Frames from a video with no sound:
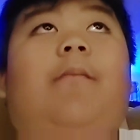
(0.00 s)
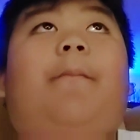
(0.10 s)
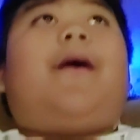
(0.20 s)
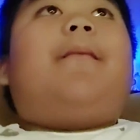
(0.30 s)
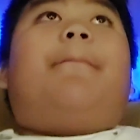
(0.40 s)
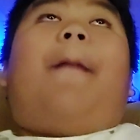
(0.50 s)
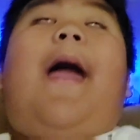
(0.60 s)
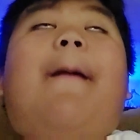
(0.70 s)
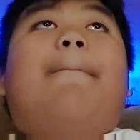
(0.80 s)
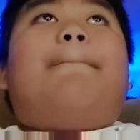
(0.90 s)
my
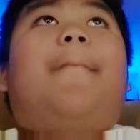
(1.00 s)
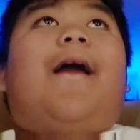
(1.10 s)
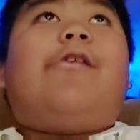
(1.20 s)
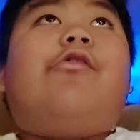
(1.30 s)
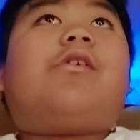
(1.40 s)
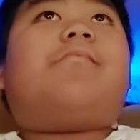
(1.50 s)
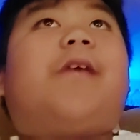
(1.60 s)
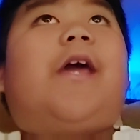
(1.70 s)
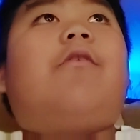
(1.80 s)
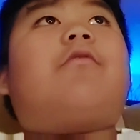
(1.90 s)
my my YouTube
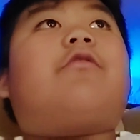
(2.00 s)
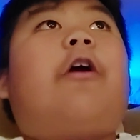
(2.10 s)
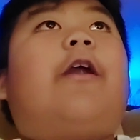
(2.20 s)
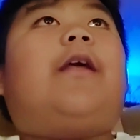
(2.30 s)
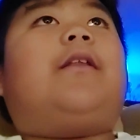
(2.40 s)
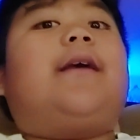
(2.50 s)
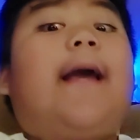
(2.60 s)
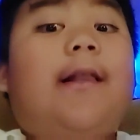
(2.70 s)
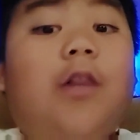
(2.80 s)
channel is starting to get